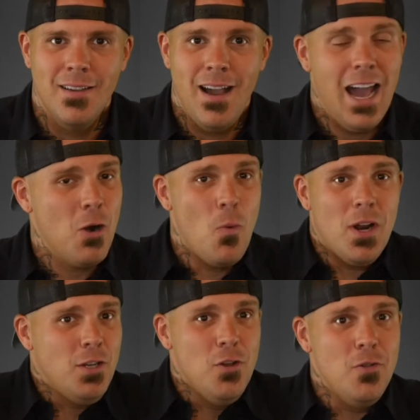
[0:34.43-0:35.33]
I don't want
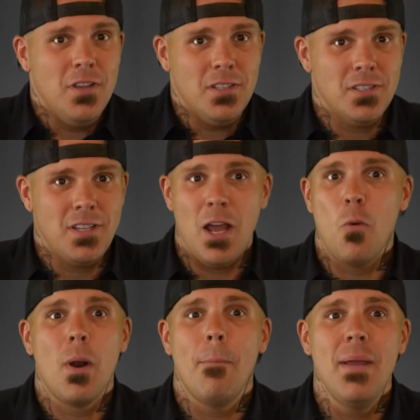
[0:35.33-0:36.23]
to do this. I don't
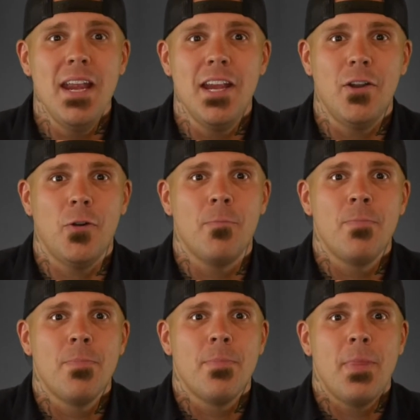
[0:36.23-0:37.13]
want to be here.
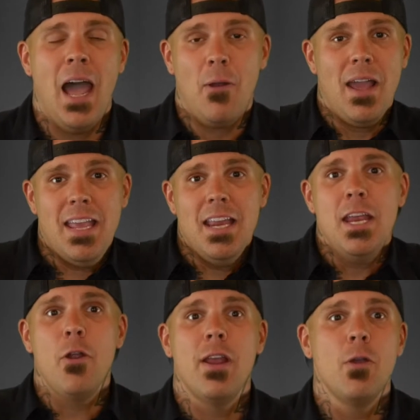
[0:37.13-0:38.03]
How do I get
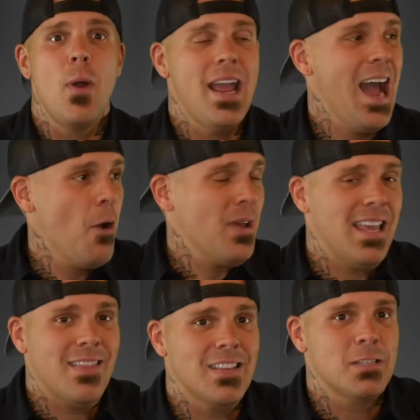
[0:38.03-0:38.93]
here anyway? How did it
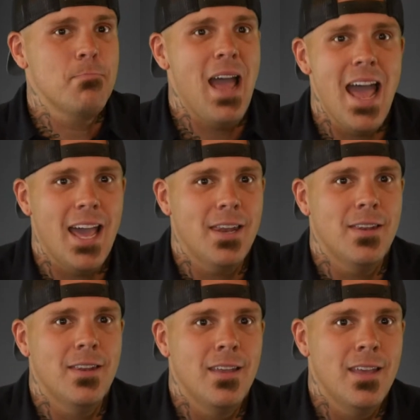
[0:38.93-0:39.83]
get this bad?
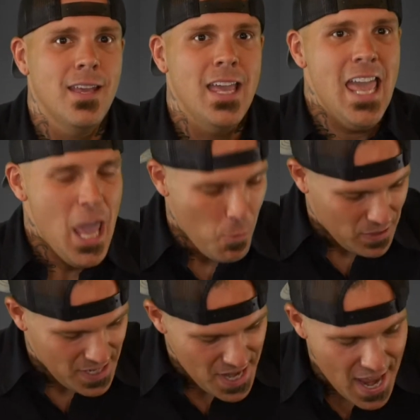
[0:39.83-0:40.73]
It
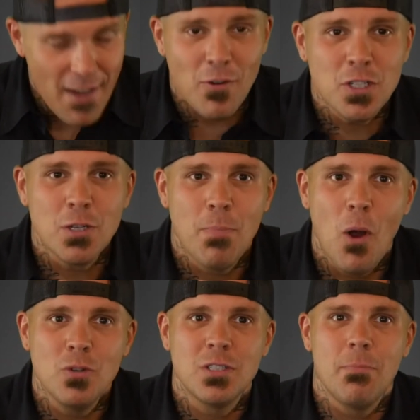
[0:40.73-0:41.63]
was never
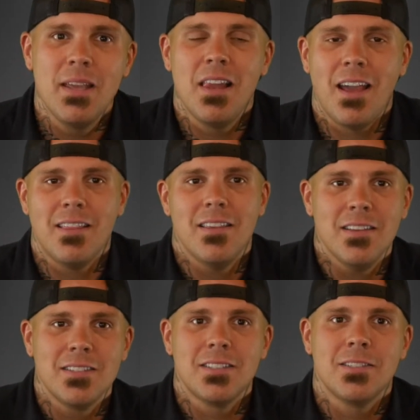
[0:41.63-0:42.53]
supposed to be like
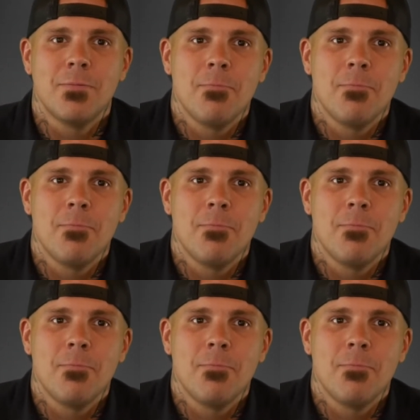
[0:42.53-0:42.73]
this.